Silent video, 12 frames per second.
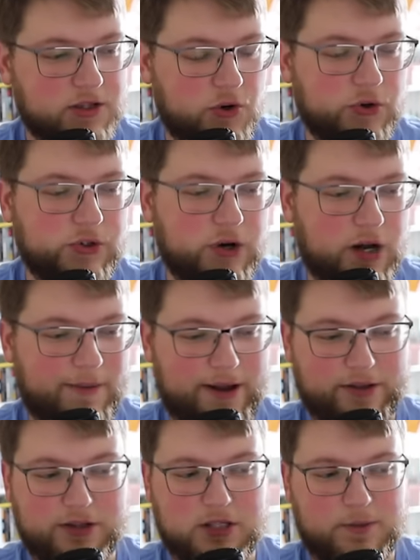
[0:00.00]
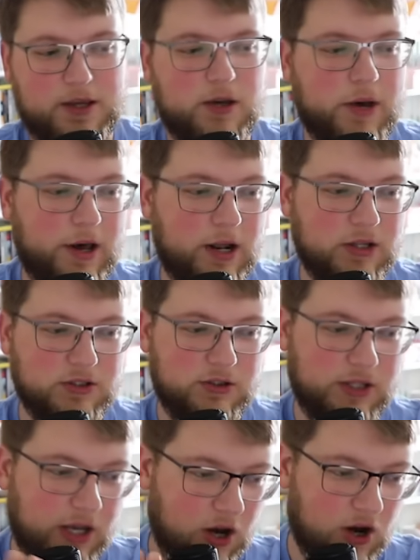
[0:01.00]
it's going to automatically spit you out
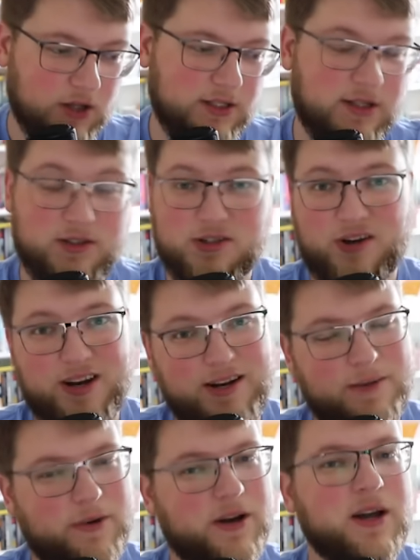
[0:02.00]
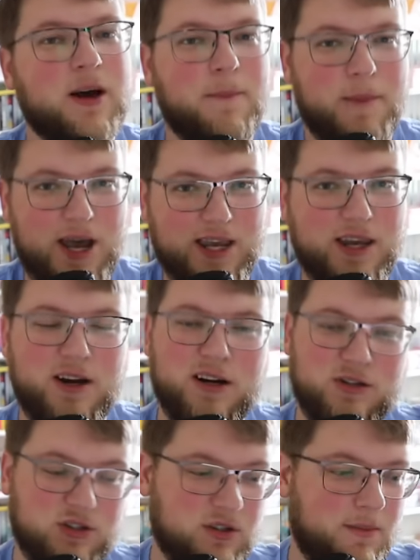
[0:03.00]
onto the content screen and we're gonna come back here
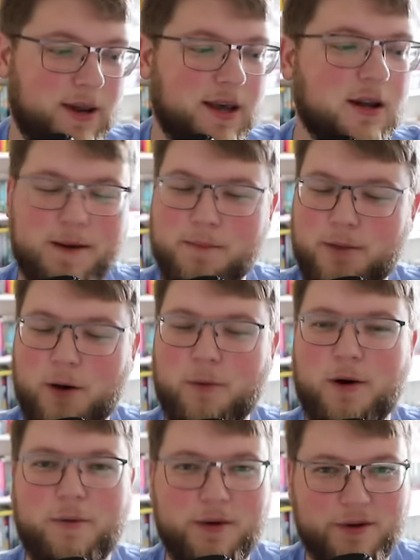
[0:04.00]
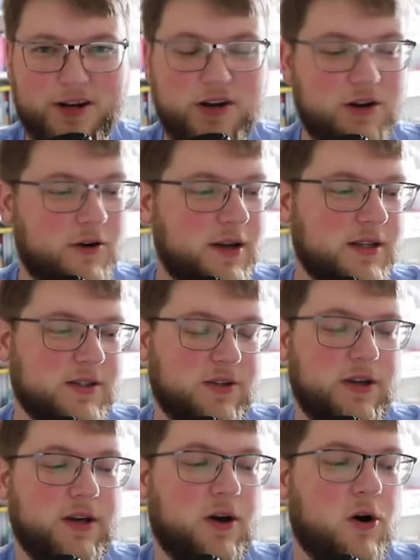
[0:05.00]
in just a minute. But what we wanna do is
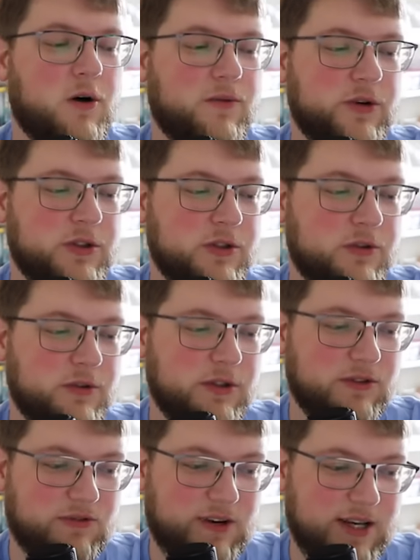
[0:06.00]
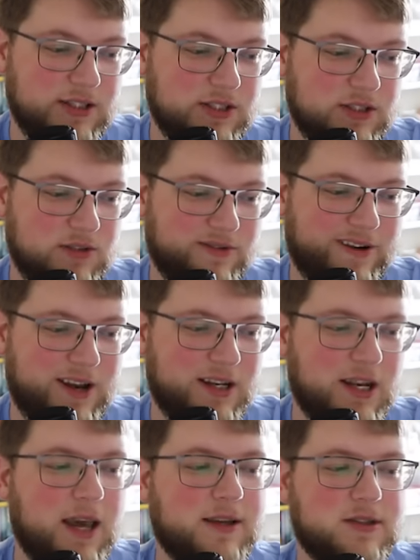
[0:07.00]
click over to devices right
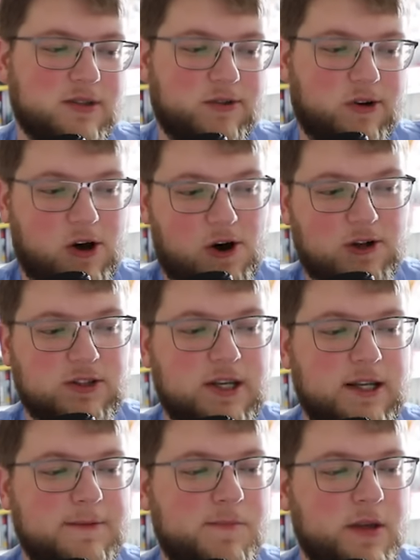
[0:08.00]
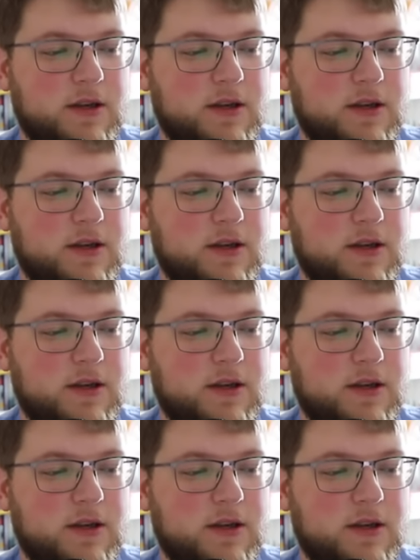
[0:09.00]
next to content.